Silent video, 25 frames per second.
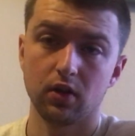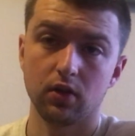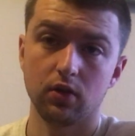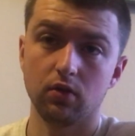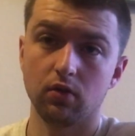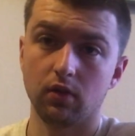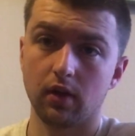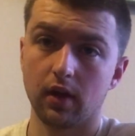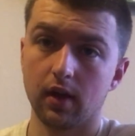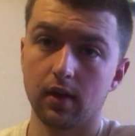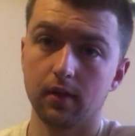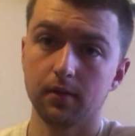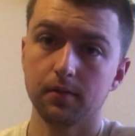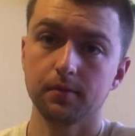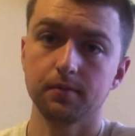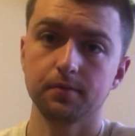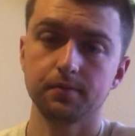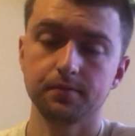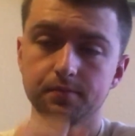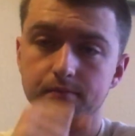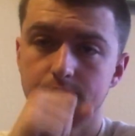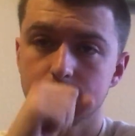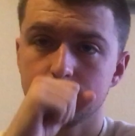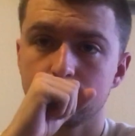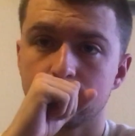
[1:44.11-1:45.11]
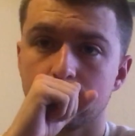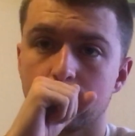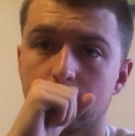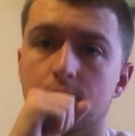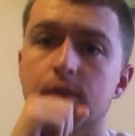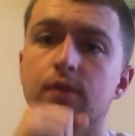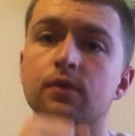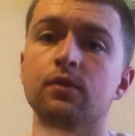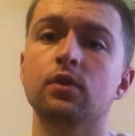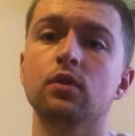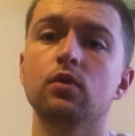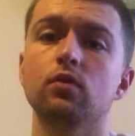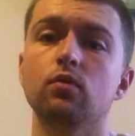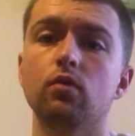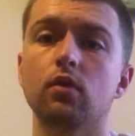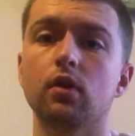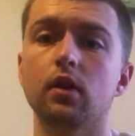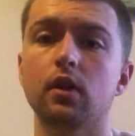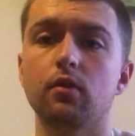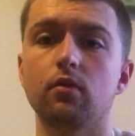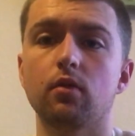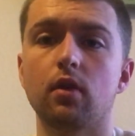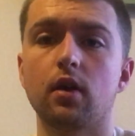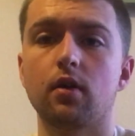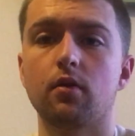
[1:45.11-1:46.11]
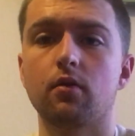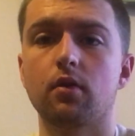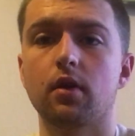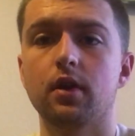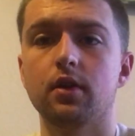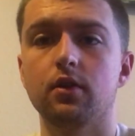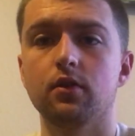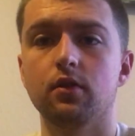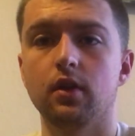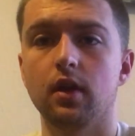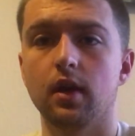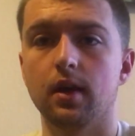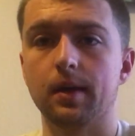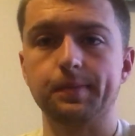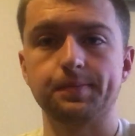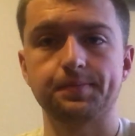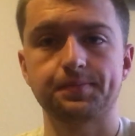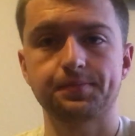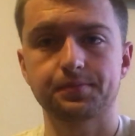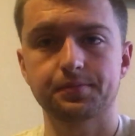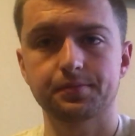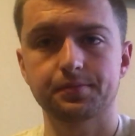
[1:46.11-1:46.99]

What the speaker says: You get, if you really run it right, you get